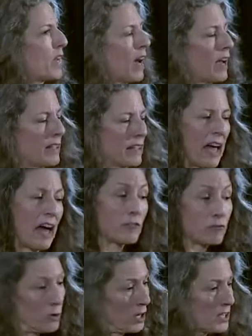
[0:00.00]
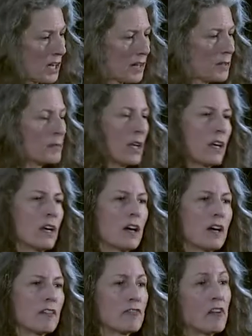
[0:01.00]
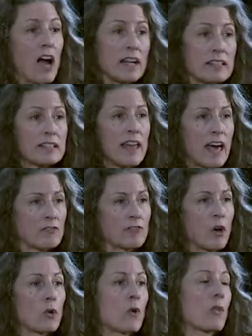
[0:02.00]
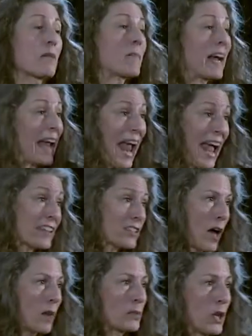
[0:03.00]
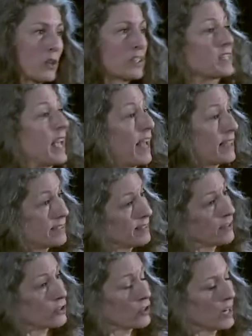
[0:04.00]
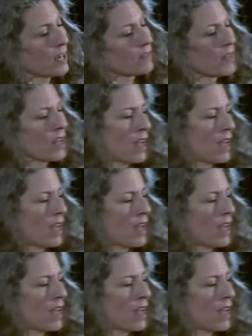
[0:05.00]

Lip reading: guy in California finds that photo that my aunt uploaded to Ancestry,